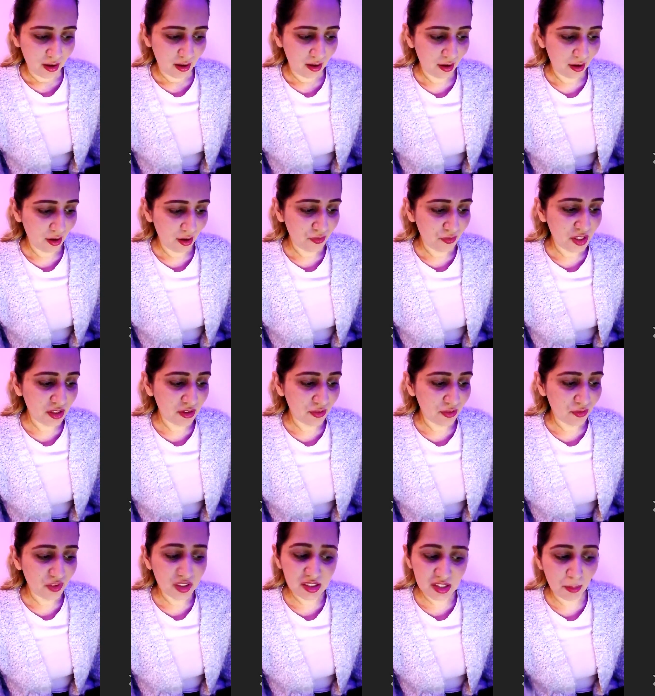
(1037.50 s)

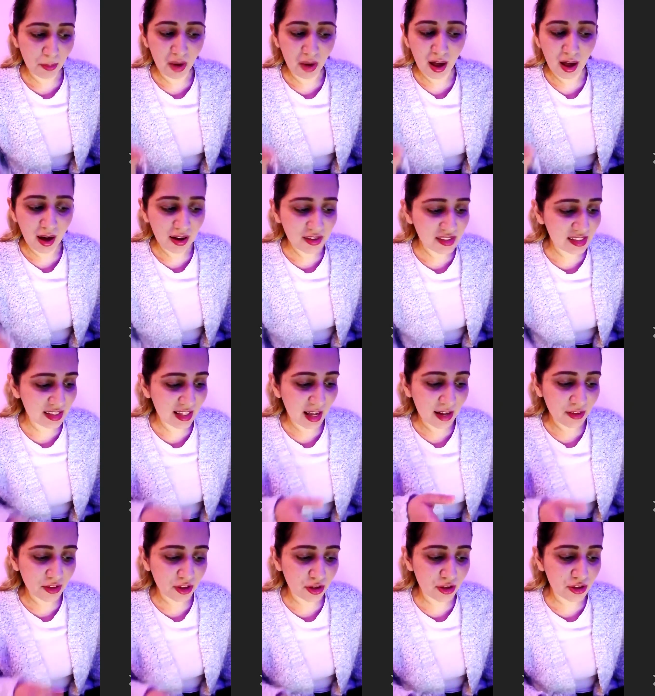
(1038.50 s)
with some lies,
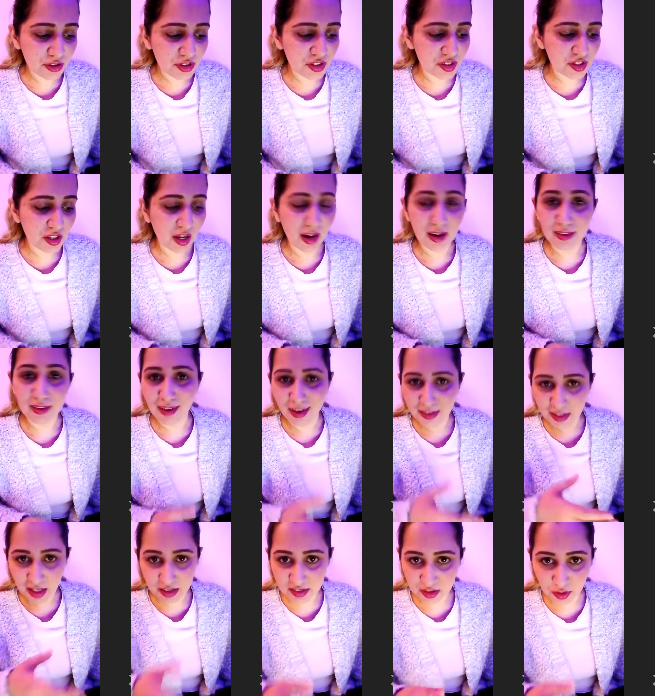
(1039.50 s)
slanders, and
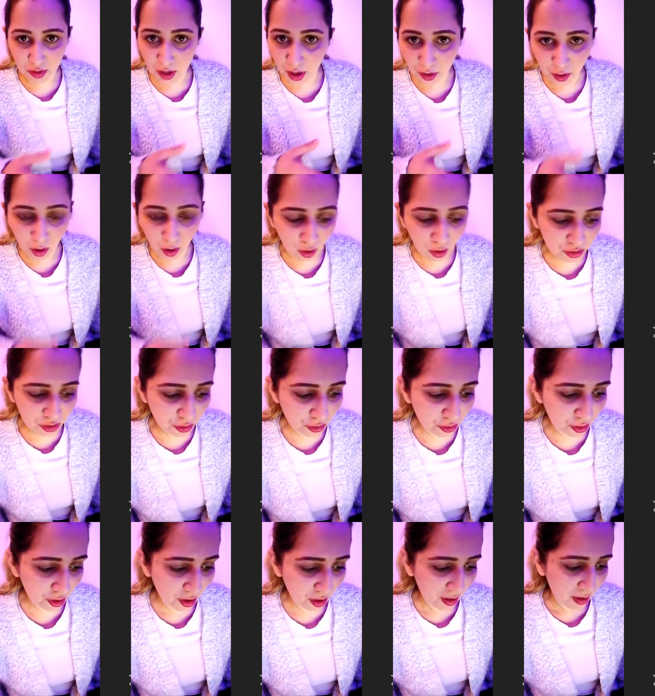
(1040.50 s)
attacks on our
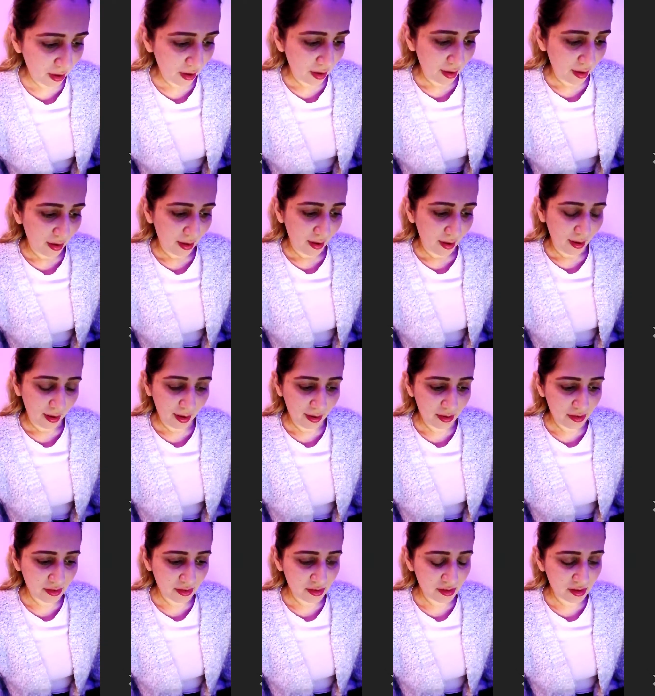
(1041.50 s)
honor.
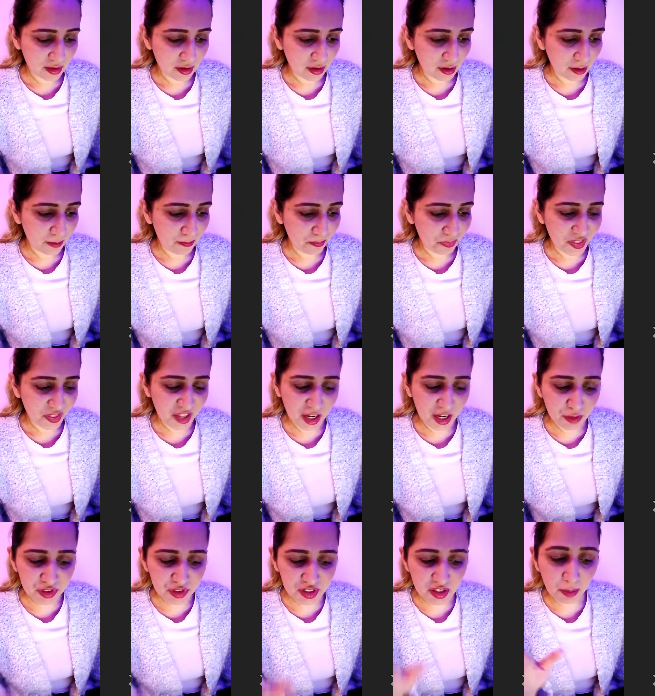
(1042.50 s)
And
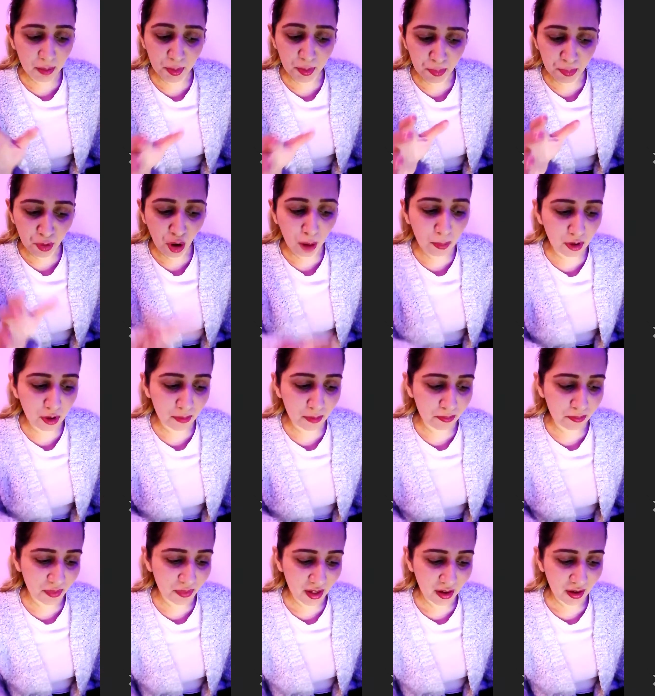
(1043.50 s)
there is double
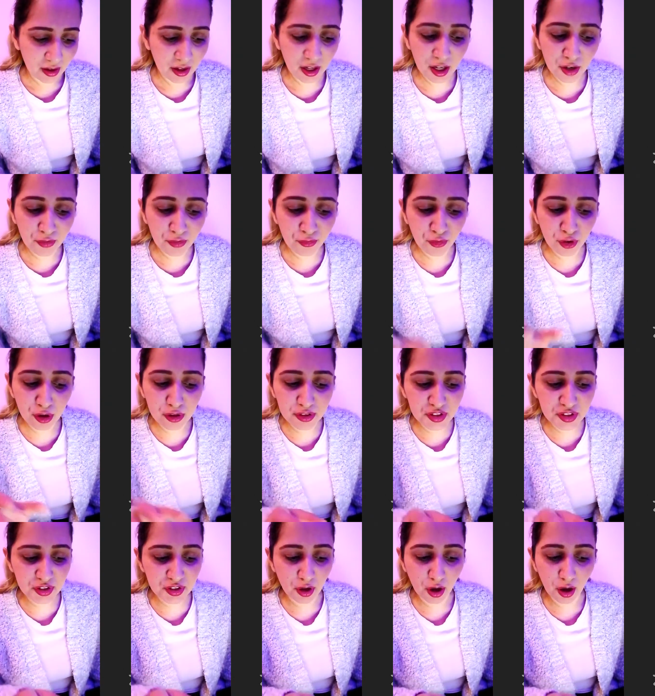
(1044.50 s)
problem here.
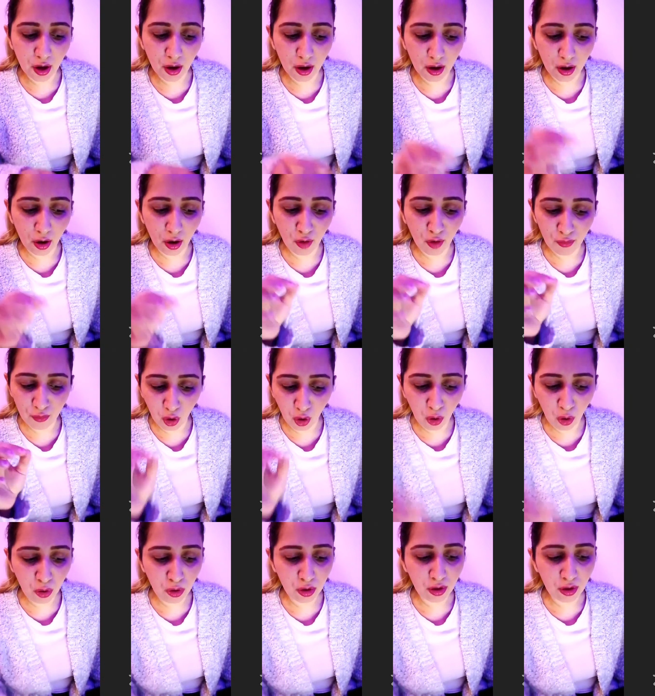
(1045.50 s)
First of
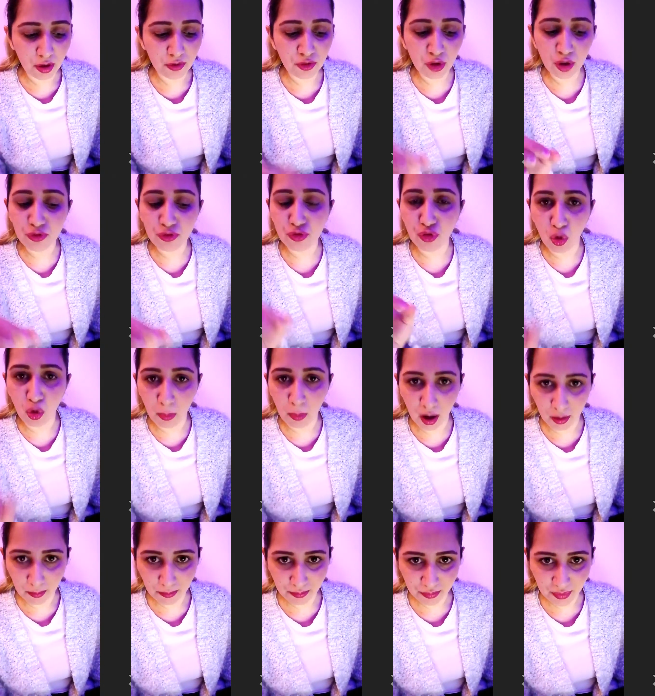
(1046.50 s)
all,
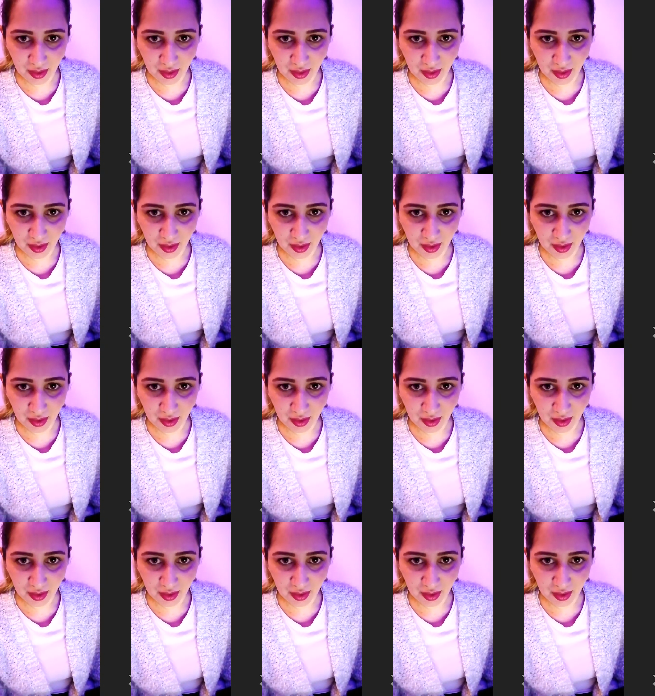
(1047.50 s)
non-Roma